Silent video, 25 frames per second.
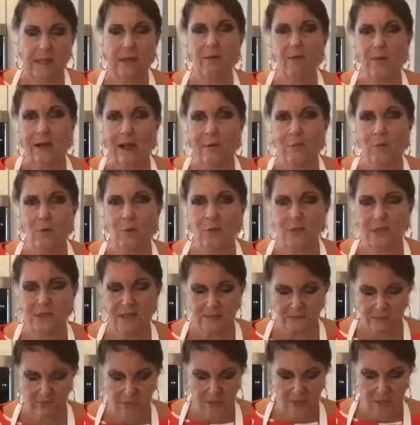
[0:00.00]
cling wrap or
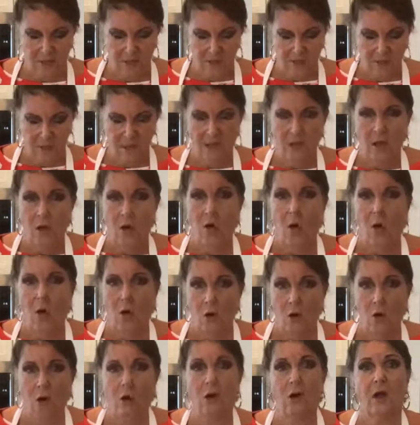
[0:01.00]
whatever,
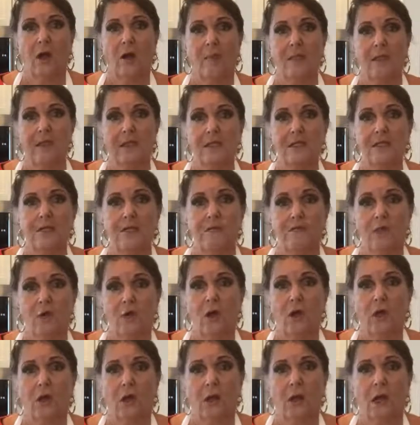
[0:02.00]
or a piece of
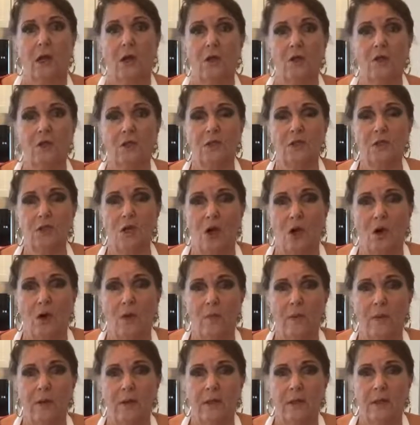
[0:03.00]
foil over the
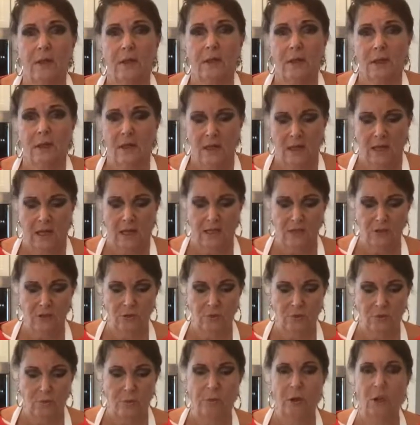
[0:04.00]
top, and
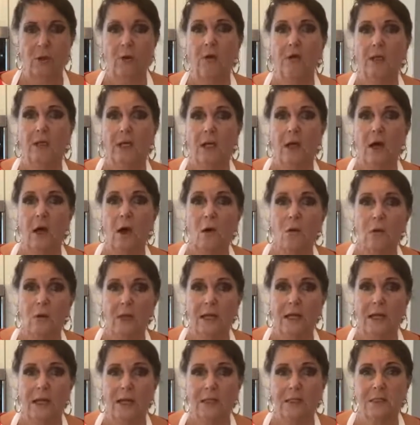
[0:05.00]
you poke a little
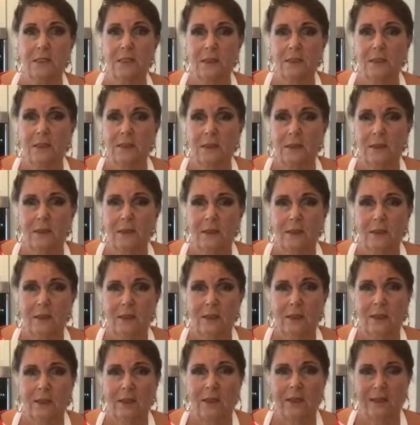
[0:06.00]
hole in it
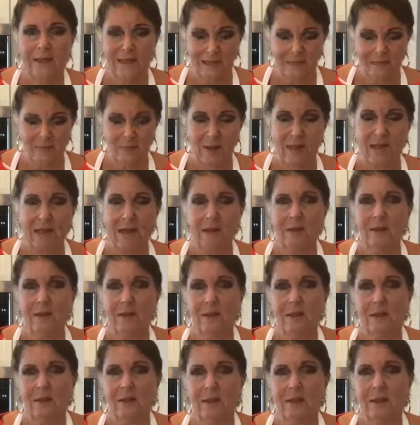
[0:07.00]
in the middle.
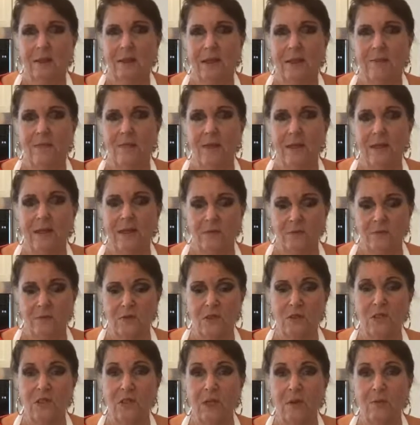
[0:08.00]
And then
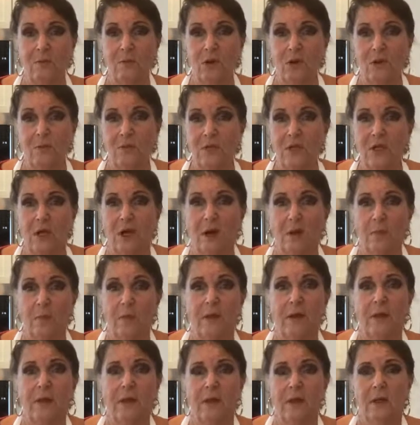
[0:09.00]
the steam comes
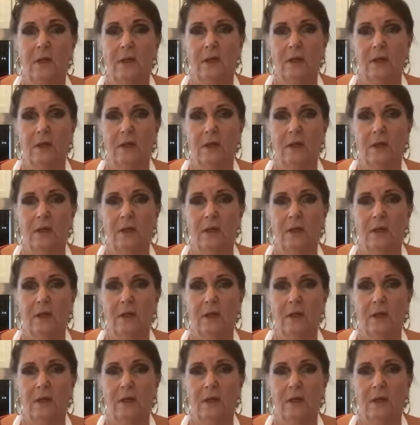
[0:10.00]
up,